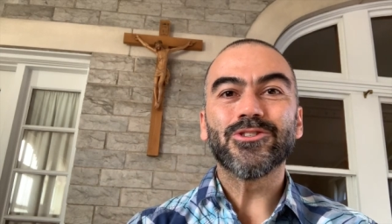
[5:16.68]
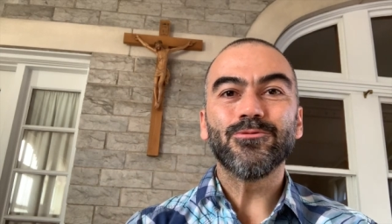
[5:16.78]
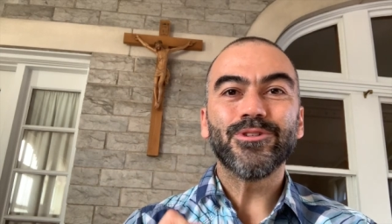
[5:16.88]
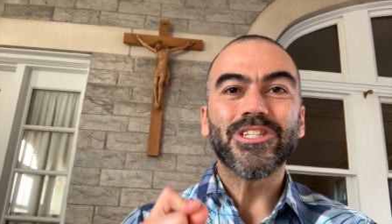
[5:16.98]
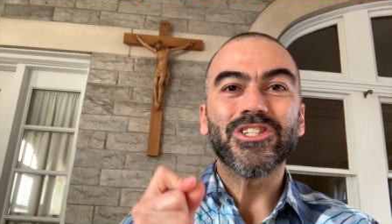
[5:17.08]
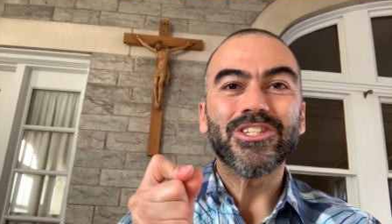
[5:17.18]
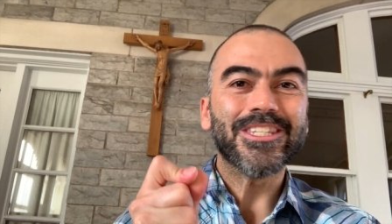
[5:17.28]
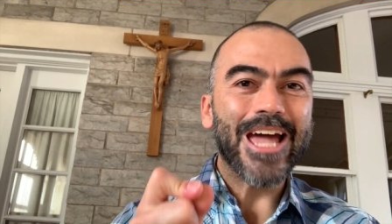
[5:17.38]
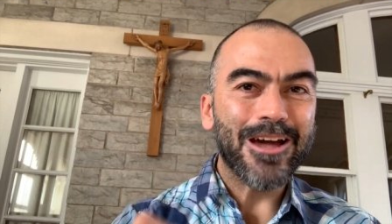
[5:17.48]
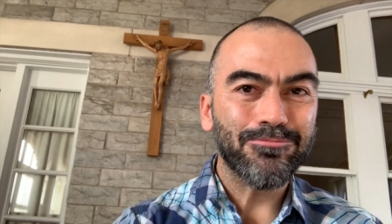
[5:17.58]

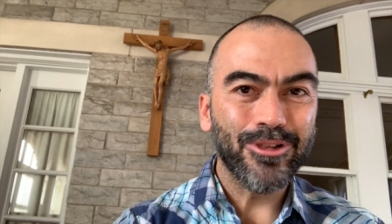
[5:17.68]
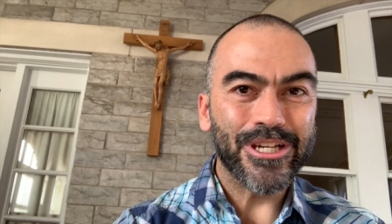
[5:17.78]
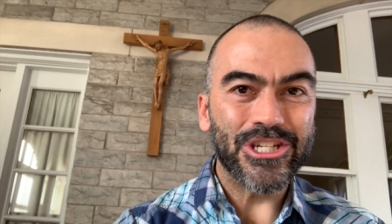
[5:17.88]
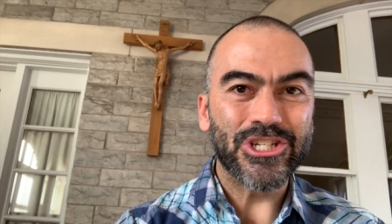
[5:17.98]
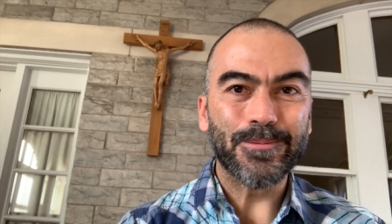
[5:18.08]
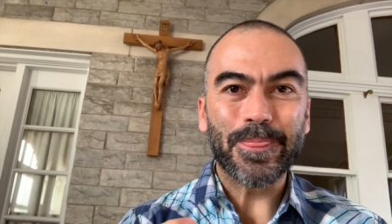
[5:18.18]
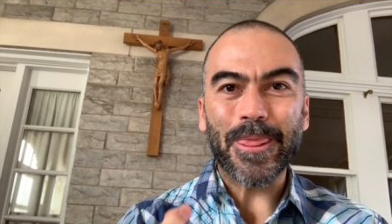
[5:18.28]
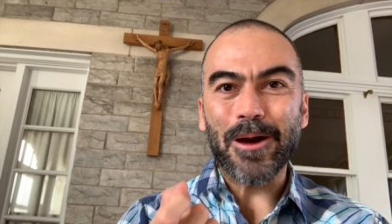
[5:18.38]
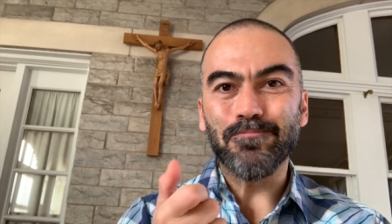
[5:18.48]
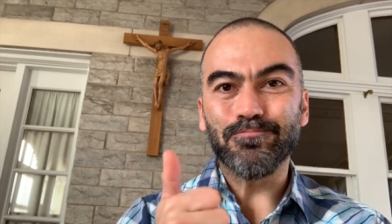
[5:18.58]
establish
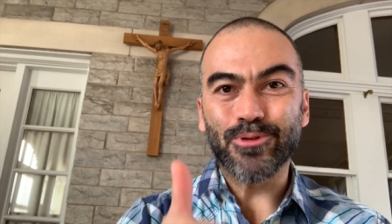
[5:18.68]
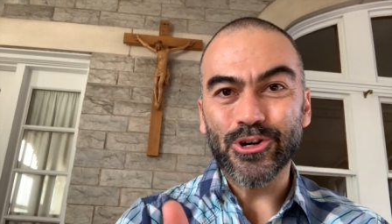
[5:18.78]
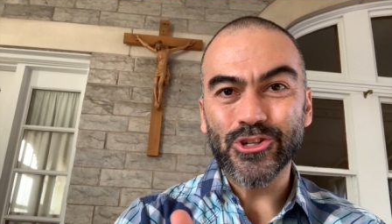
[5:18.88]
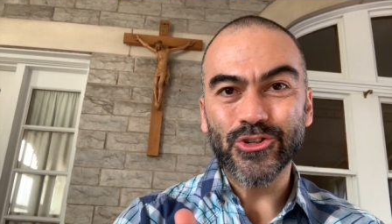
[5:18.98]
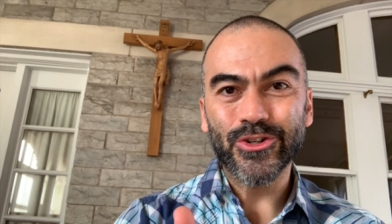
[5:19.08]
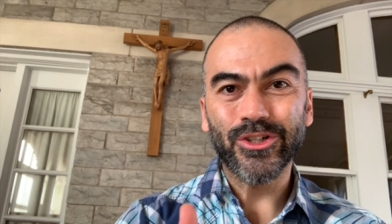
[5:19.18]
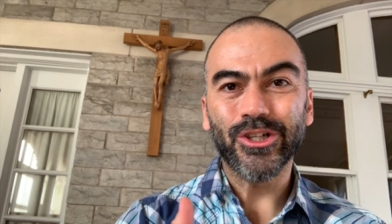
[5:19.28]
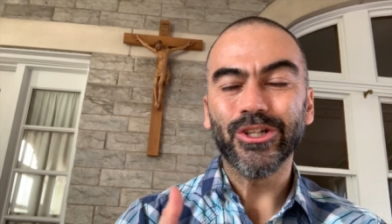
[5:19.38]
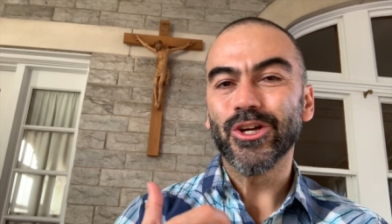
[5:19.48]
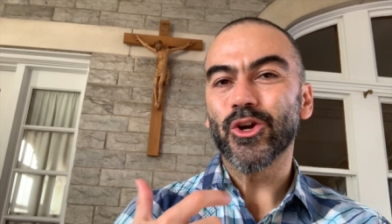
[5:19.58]
a
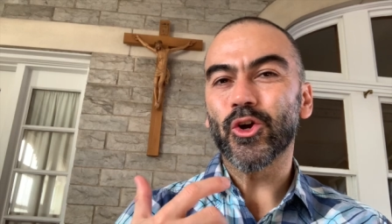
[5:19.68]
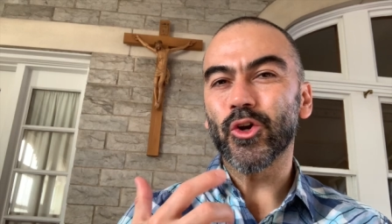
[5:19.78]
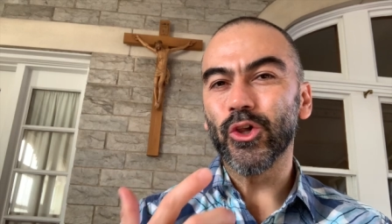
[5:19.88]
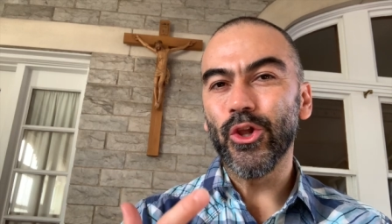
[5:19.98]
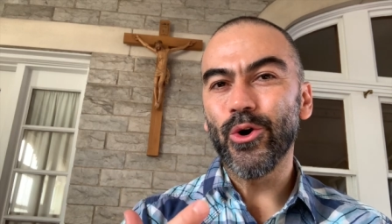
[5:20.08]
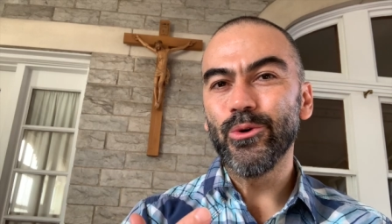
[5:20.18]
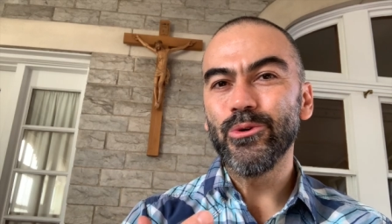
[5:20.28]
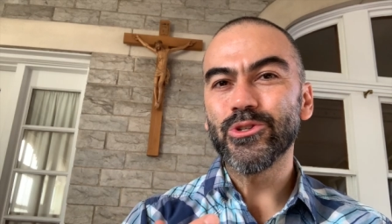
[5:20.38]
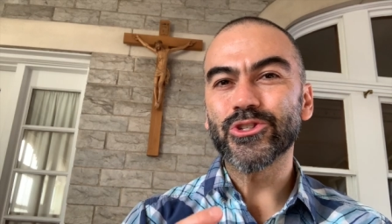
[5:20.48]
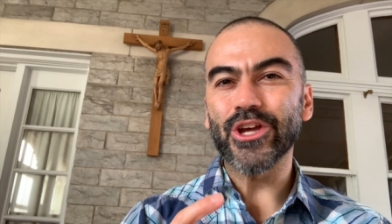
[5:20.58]
personal,
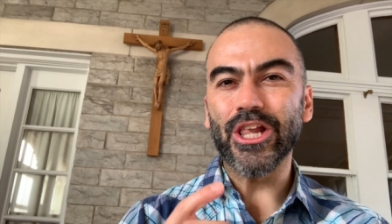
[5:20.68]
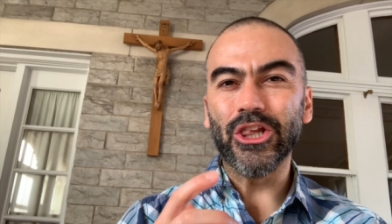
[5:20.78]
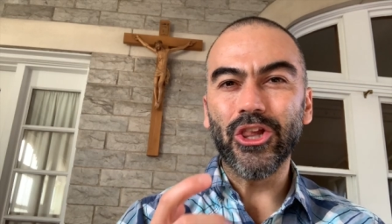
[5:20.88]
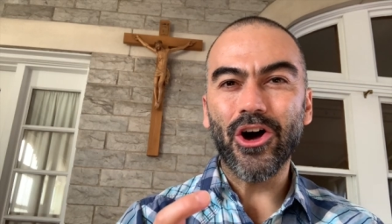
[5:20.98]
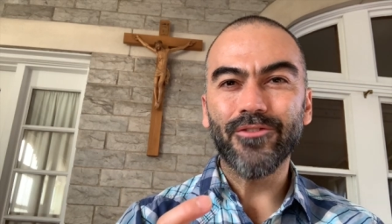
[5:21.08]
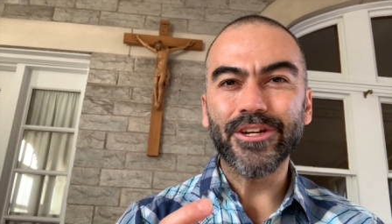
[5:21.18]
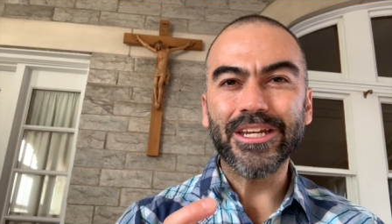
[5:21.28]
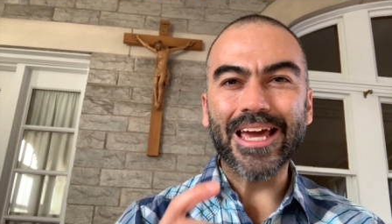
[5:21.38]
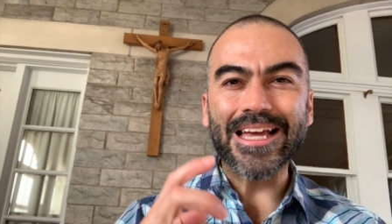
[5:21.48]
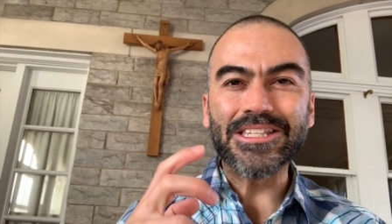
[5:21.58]
close,
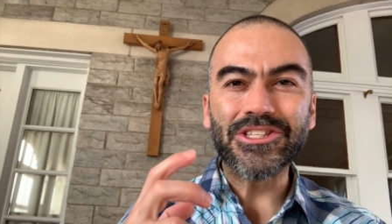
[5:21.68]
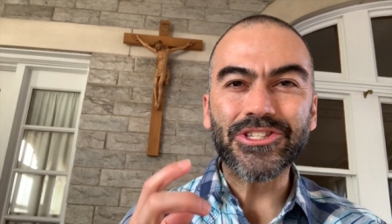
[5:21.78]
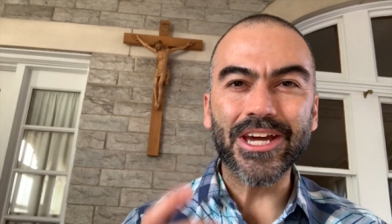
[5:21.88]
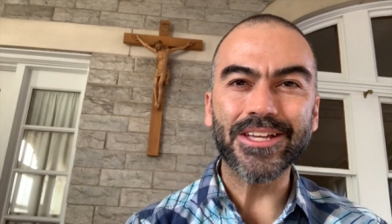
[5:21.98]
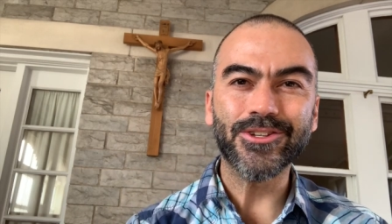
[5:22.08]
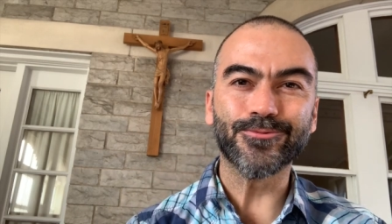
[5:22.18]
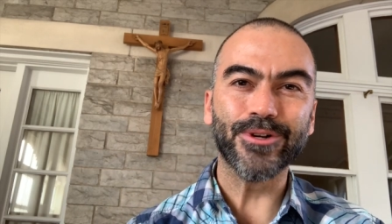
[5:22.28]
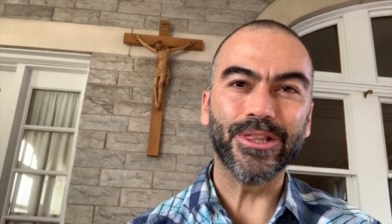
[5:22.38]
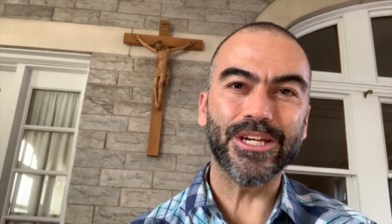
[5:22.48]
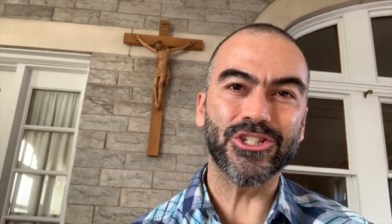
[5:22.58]
loving, and tender
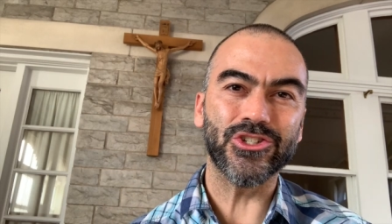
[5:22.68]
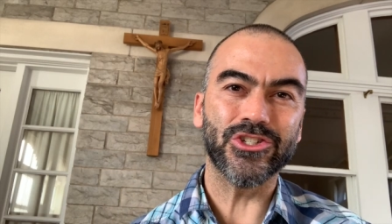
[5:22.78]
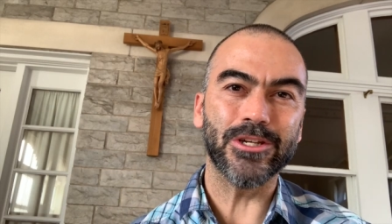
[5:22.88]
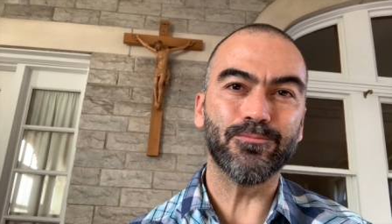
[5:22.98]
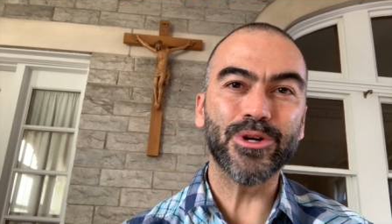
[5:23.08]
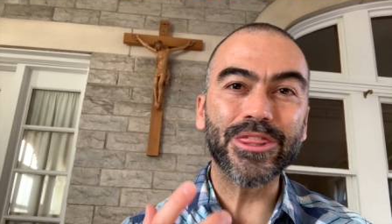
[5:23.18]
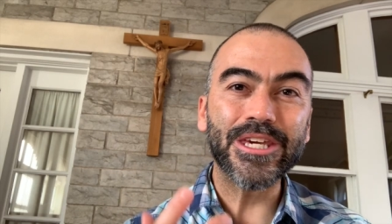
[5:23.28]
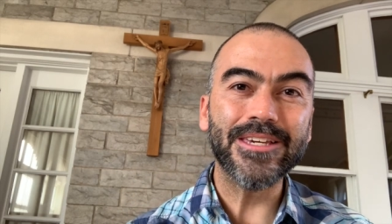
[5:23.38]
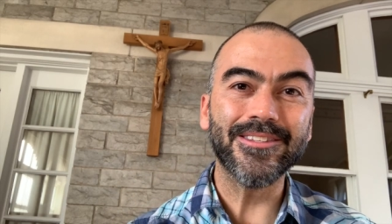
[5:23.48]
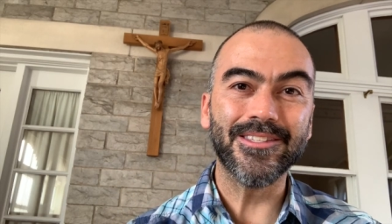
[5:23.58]
relationship with
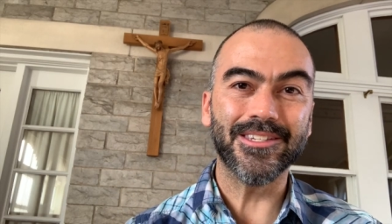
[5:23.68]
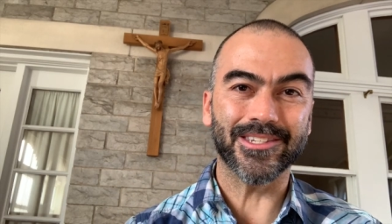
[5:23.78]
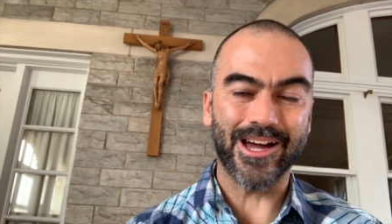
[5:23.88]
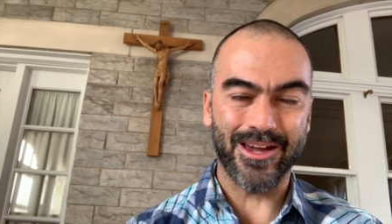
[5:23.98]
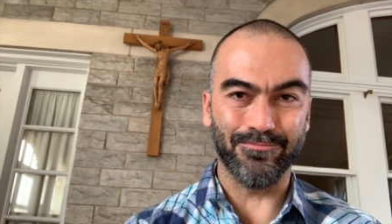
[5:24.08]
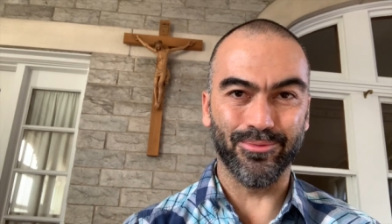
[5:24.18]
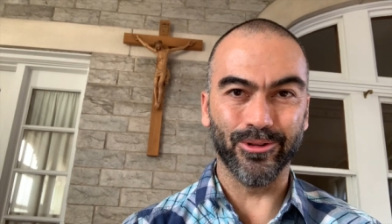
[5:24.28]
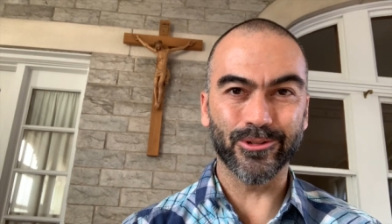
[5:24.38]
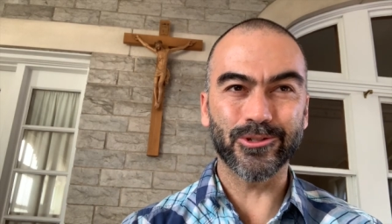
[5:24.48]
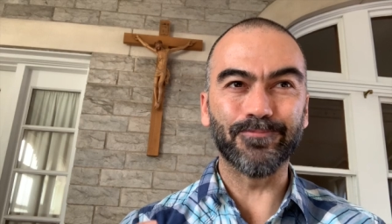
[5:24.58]
his
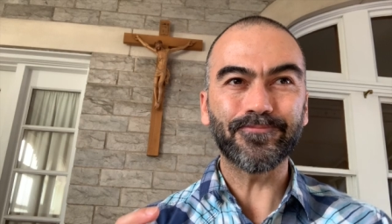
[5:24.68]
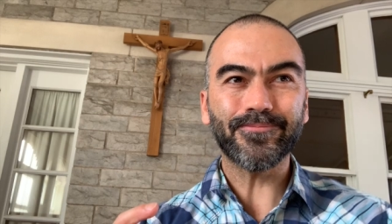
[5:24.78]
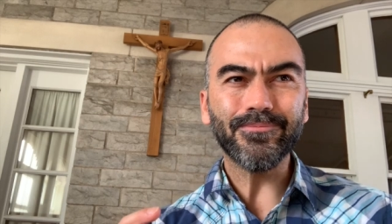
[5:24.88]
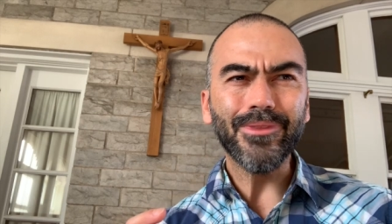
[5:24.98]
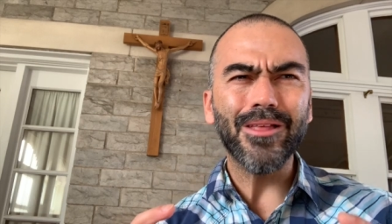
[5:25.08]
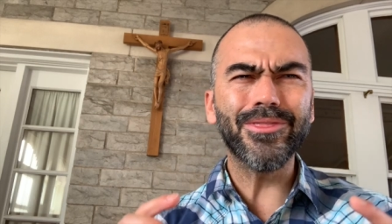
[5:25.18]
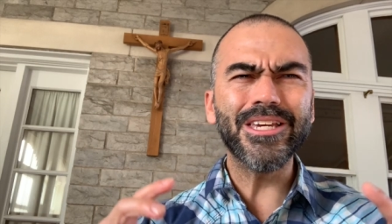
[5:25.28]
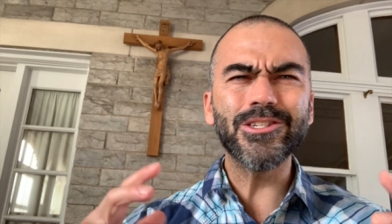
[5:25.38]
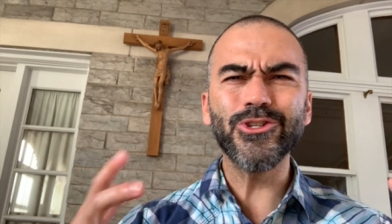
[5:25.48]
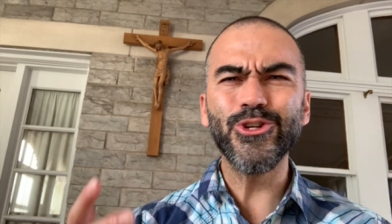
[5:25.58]
disciples.
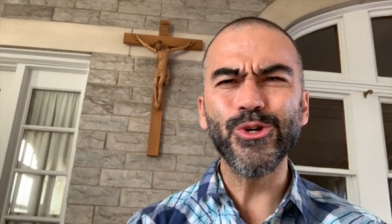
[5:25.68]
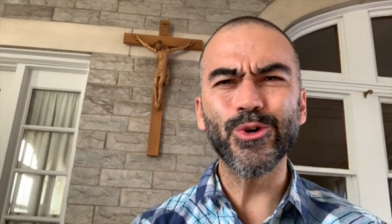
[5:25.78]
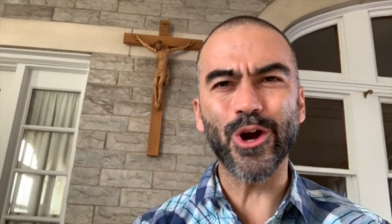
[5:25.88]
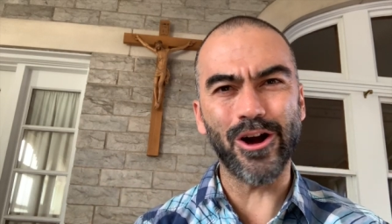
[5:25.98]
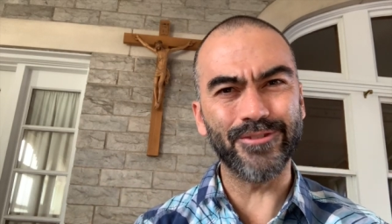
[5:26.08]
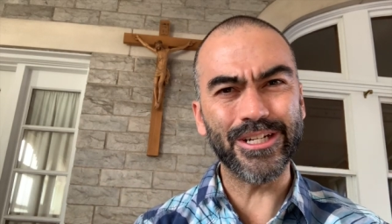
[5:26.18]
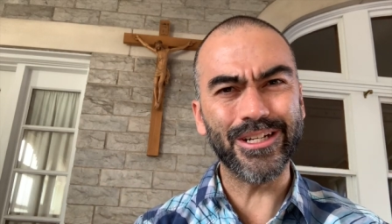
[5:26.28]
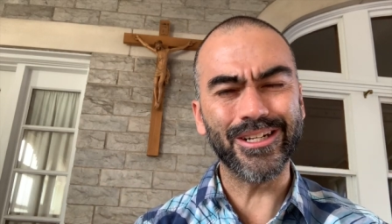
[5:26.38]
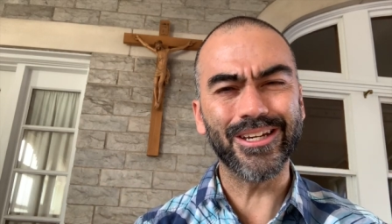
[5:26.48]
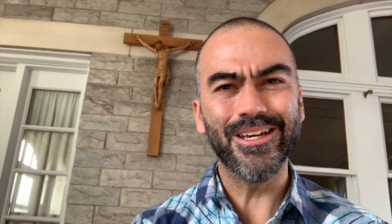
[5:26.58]
This new covenant